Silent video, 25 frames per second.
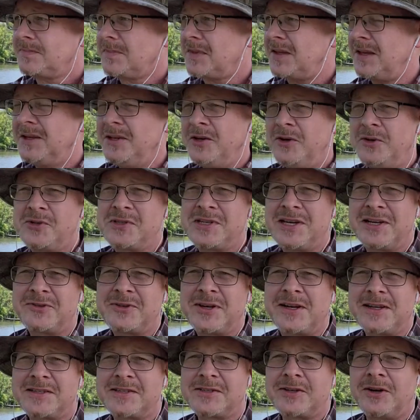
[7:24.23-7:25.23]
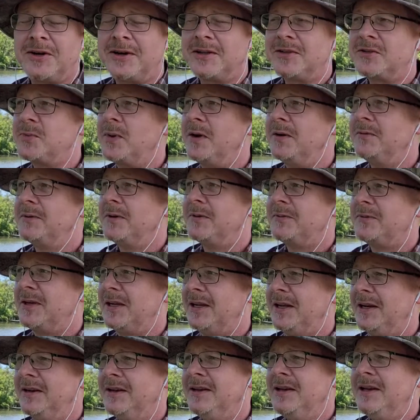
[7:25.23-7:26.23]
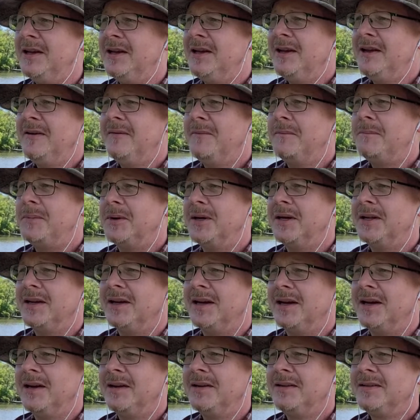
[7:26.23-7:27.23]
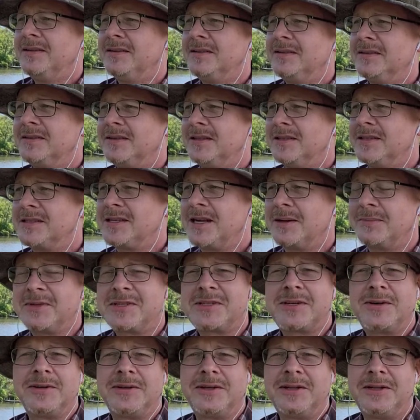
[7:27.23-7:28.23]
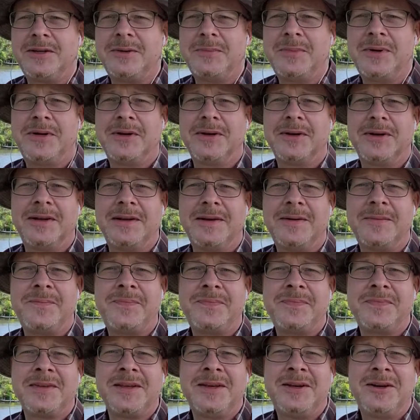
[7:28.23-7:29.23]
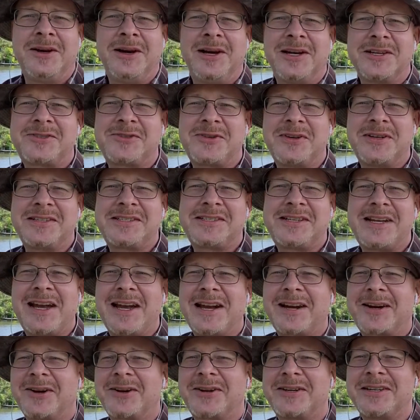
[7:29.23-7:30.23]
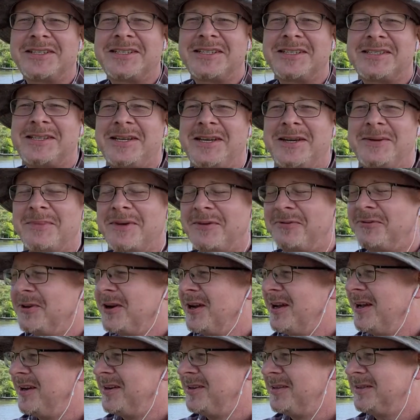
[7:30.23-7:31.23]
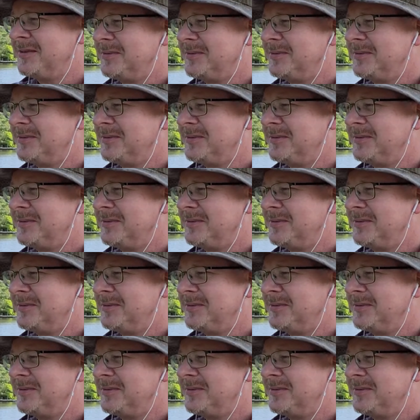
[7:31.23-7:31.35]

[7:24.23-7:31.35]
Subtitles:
usually I try to start at 12:15, but this time I started a little bit early. Austrian Stacker, good to see you, my friend.